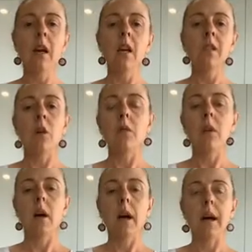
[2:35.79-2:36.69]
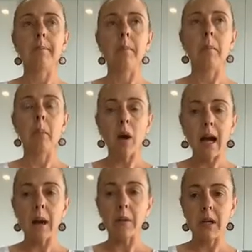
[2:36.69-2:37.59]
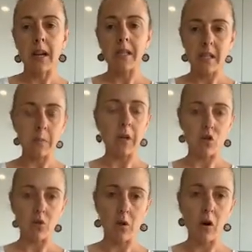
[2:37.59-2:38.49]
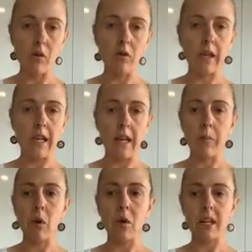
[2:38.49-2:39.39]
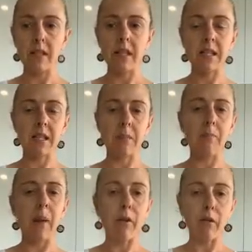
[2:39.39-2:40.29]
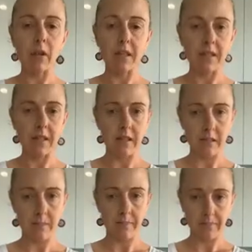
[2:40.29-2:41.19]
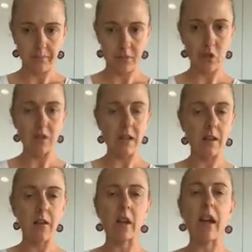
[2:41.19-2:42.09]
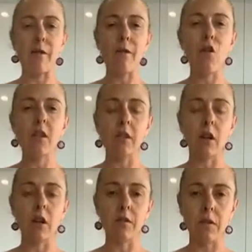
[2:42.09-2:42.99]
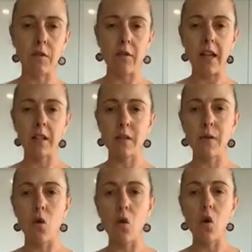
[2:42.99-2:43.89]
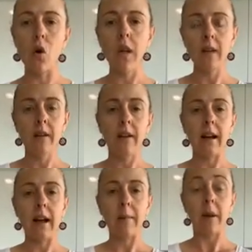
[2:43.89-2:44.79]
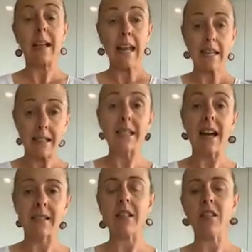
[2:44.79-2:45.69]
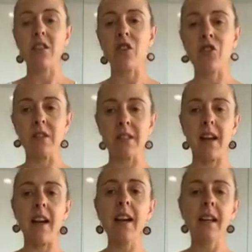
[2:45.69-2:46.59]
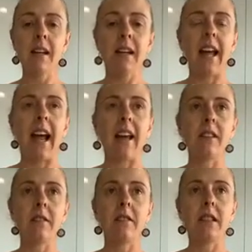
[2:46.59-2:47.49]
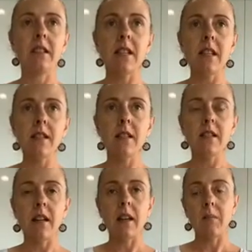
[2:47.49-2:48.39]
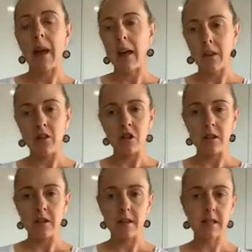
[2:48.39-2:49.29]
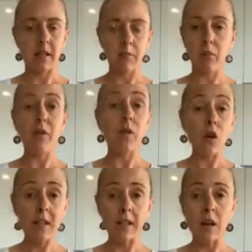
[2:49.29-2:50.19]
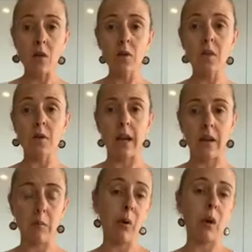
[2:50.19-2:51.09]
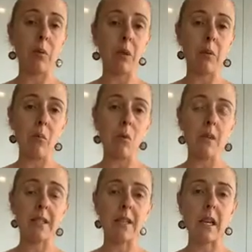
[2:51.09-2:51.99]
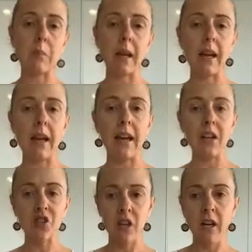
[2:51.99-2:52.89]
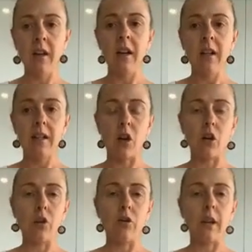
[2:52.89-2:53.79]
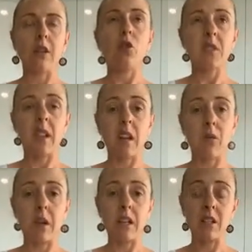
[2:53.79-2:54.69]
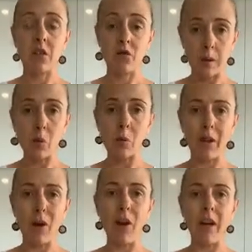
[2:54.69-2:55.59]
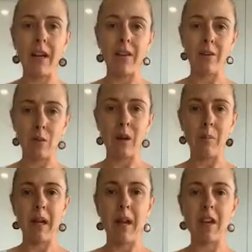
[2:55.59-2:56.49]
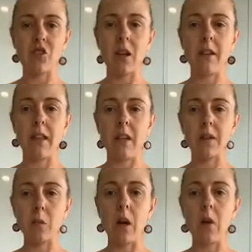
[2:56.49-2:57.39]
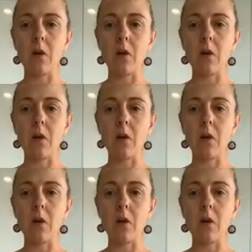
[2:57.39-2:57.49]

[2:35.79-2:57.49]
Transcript: So bicarbonate has a special role in our bodies. It's the buffering system. So it's like our first line of defence against acids, I should say. And diseases and pathogens prefer cells and a body with a more acidic pH. So, and you're also going to run into trouble with iron with a pH like that as well.